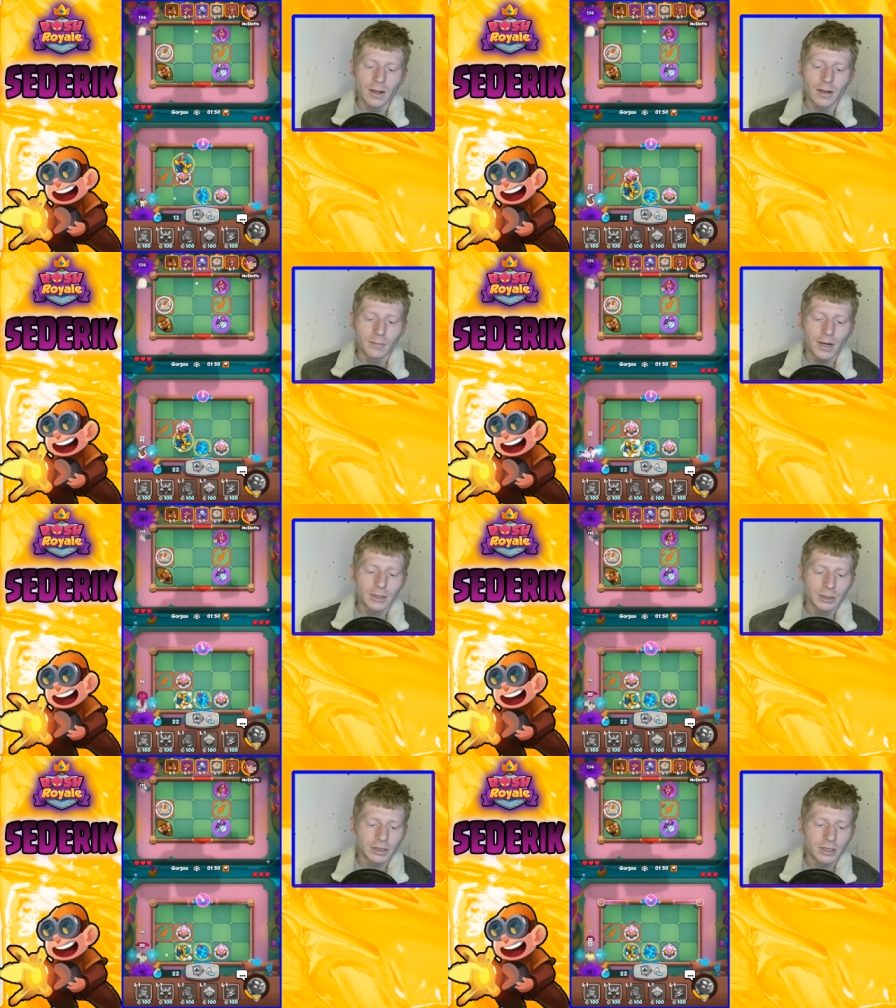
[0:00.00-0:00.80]
But
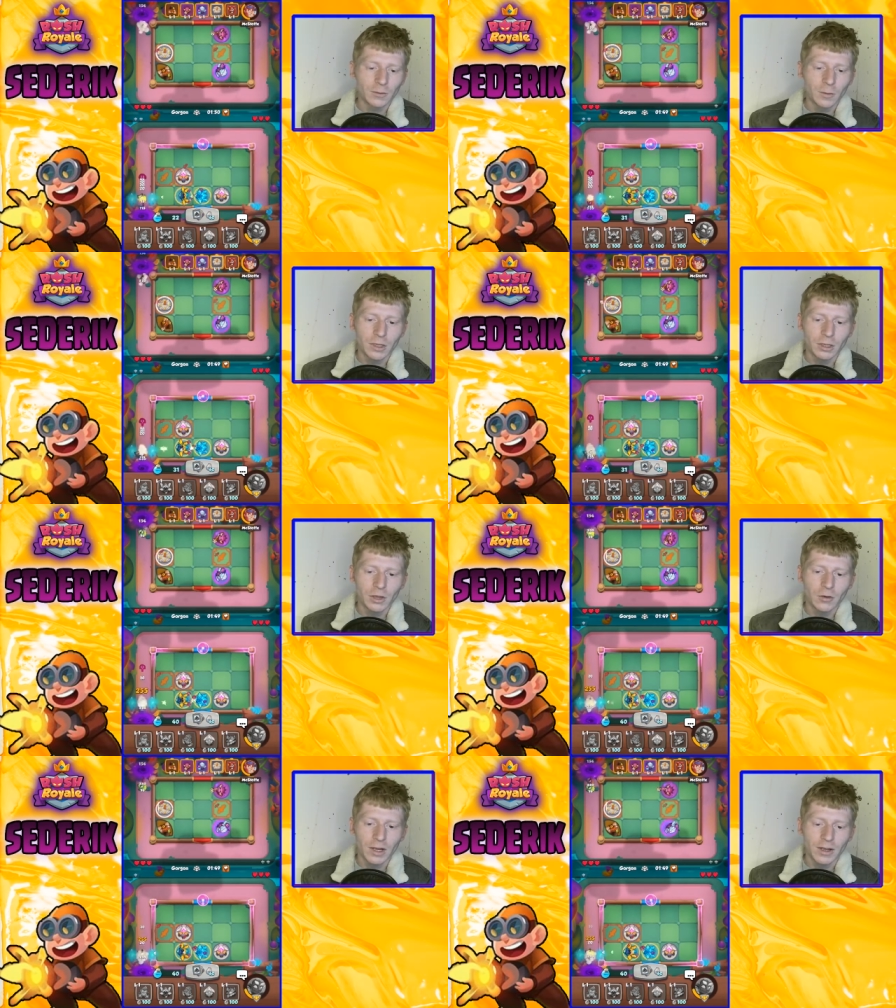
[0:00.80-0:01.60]
let's just see what we can
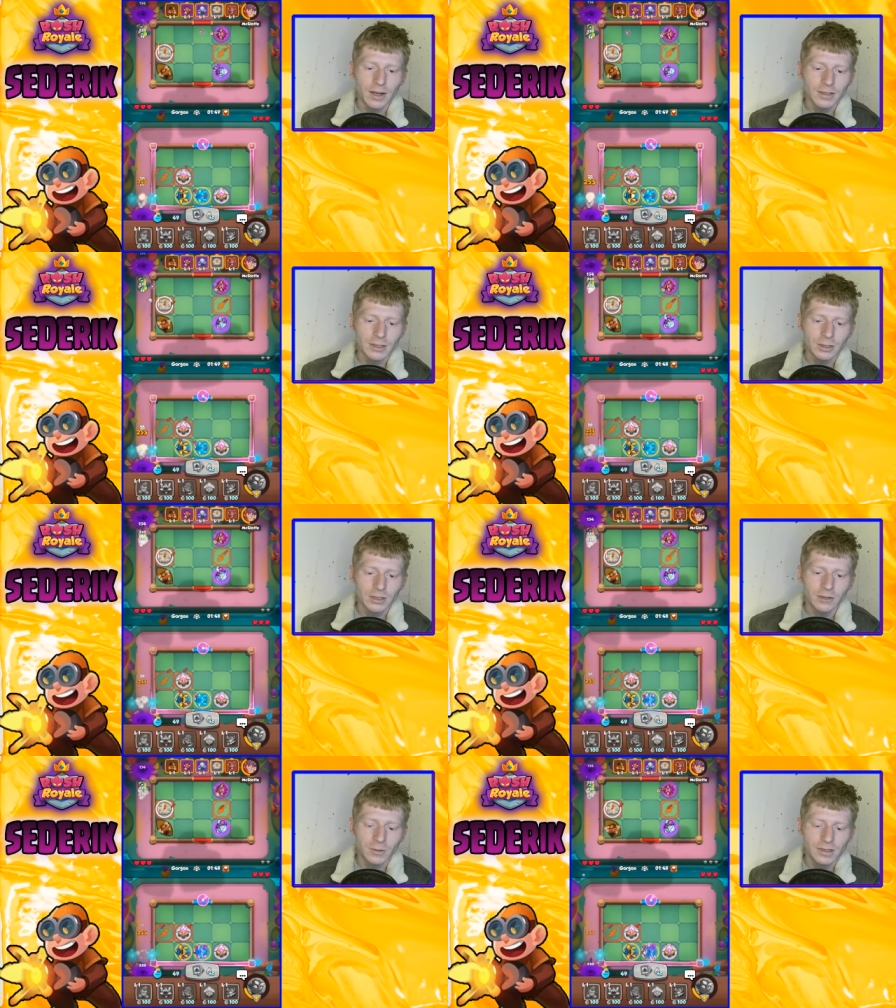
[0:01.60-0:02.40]
do here, guys. Let's just
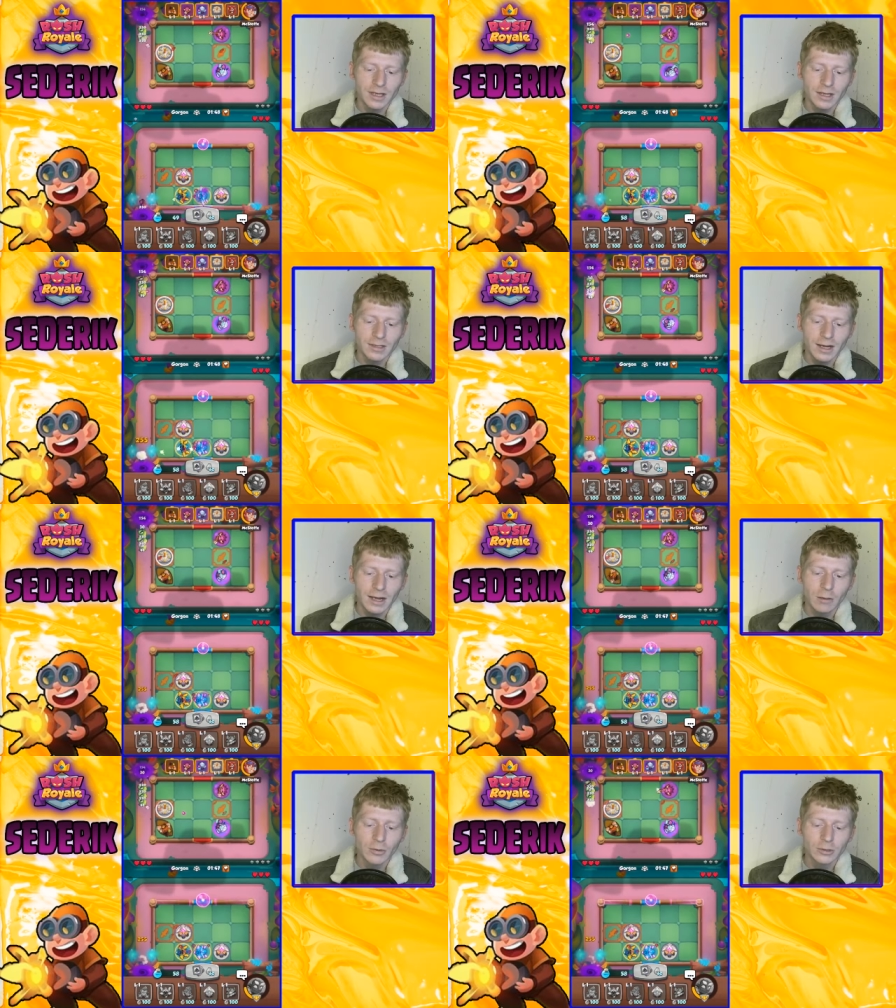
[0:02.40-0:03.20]
see if we can take this guy
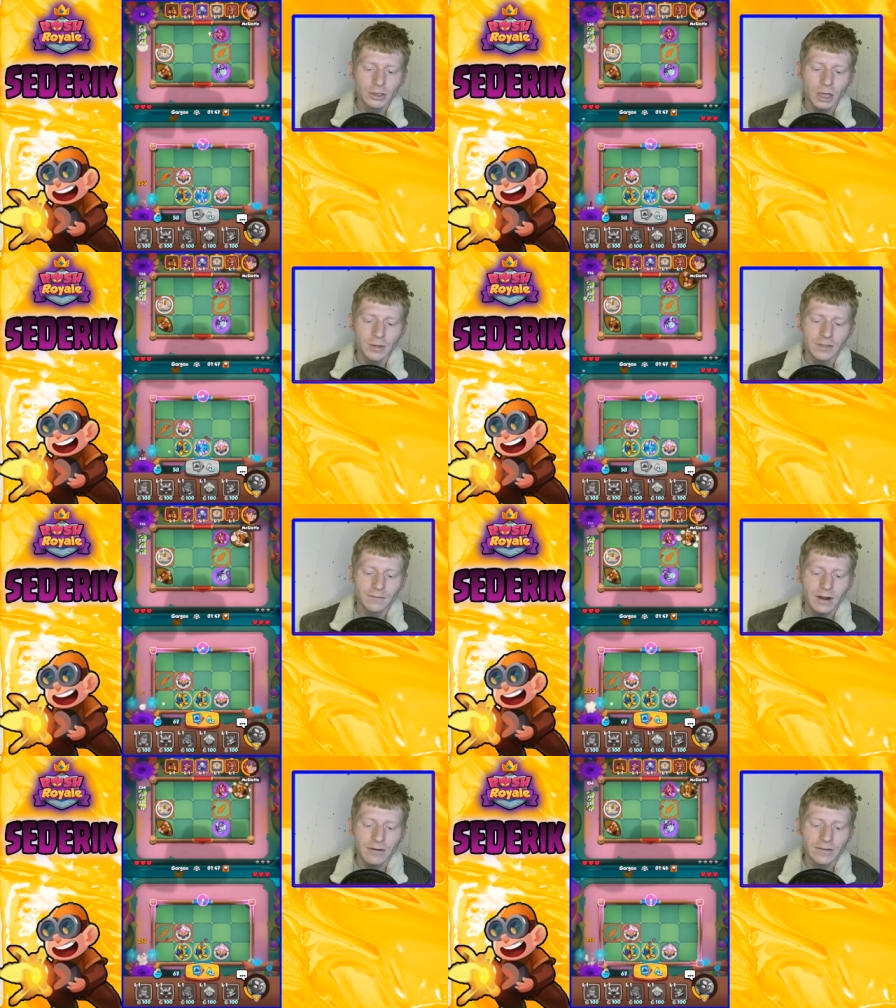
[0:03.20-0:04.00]
out. Bruiser Shaman is a
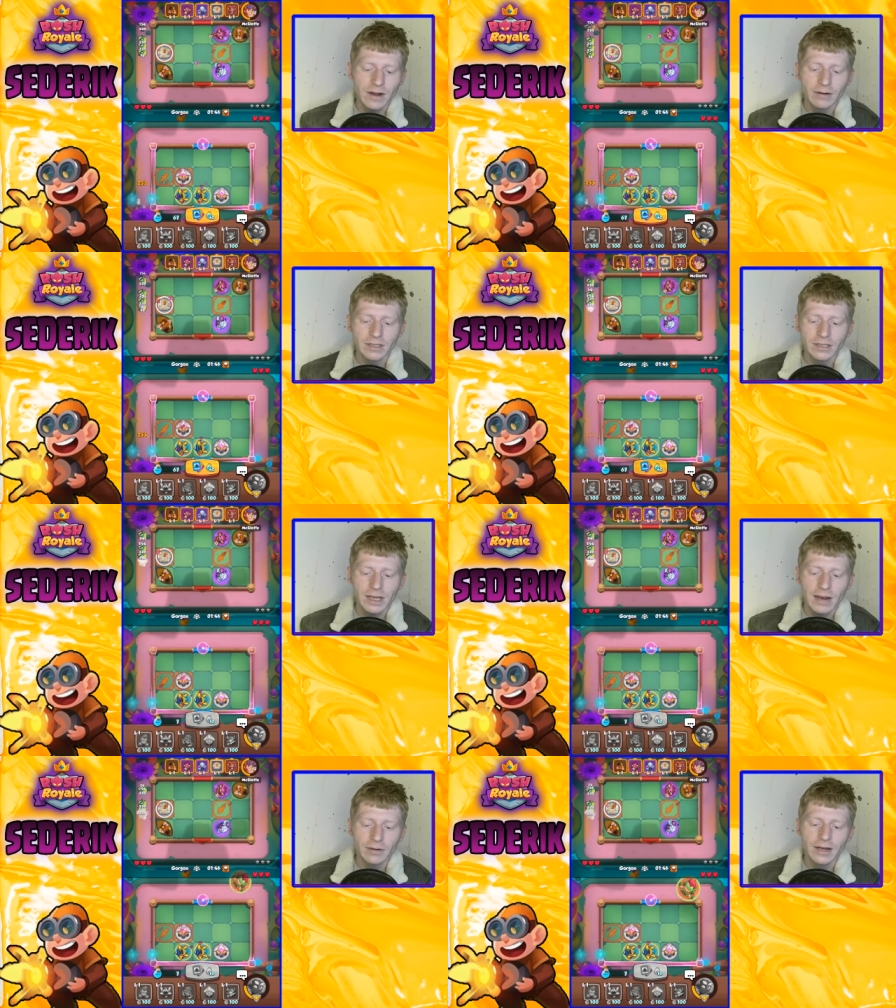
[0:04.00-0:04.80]
very, very
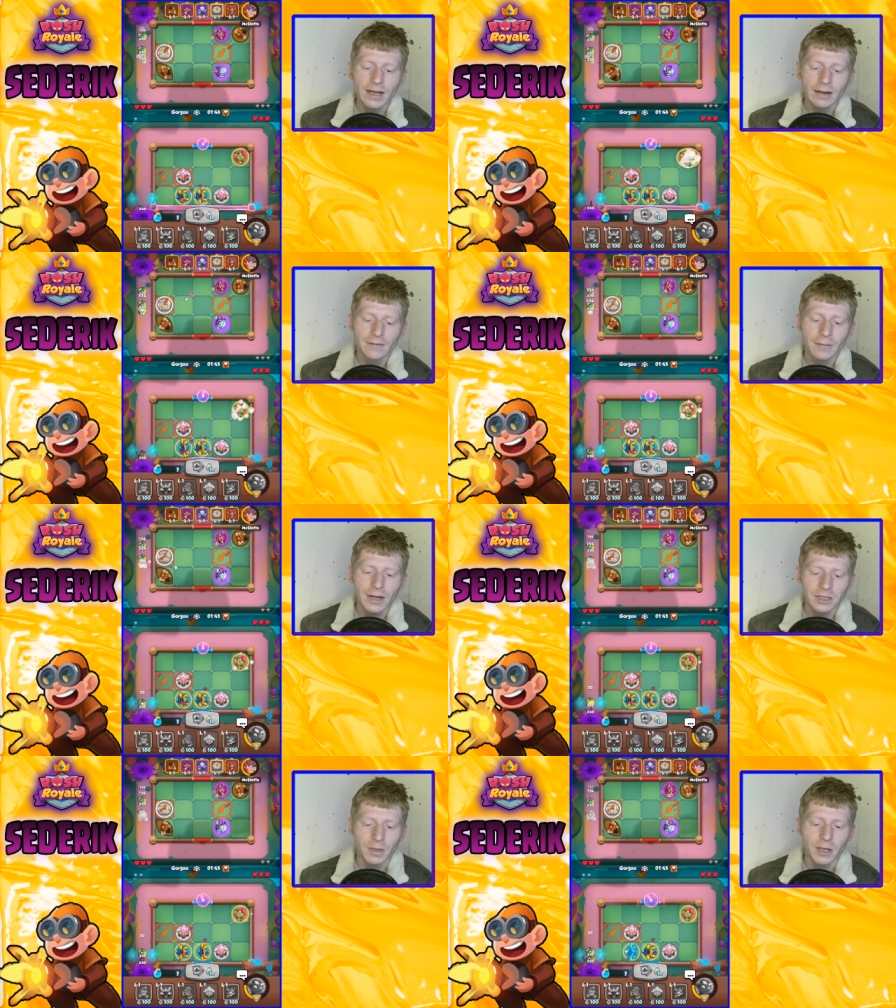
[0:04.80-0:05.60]
scary deck if they
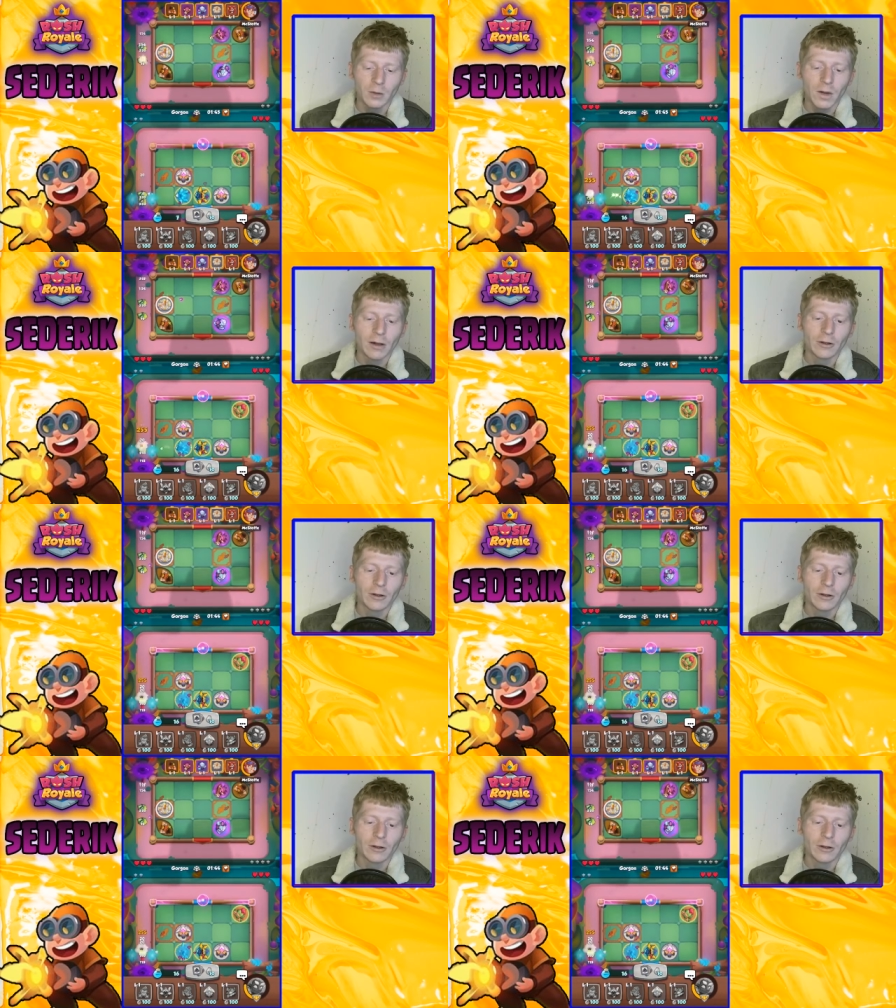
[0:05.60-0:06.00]
manage to play it well.